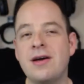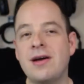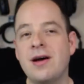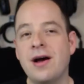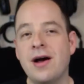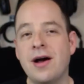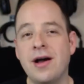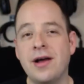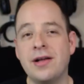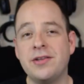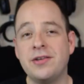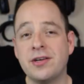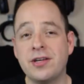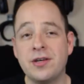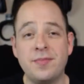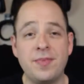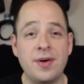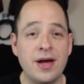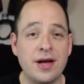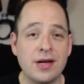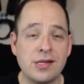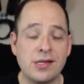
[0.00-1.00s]
I took it to
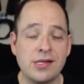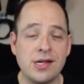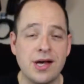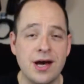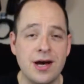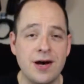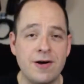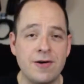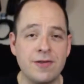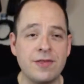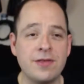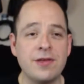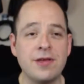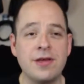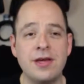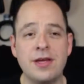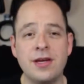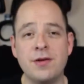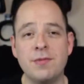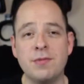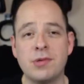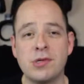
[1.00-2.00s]
PAX South,
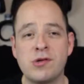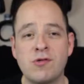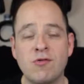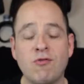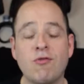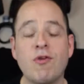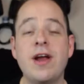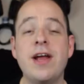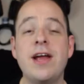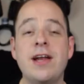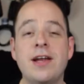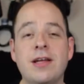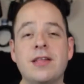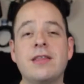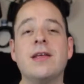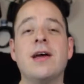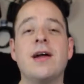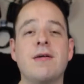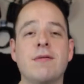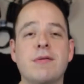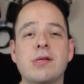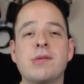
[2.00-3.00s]
and it was great in
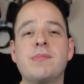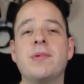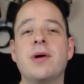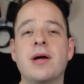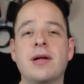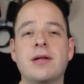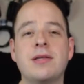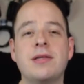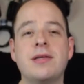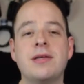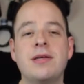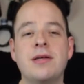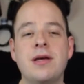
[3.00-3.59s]
that respect.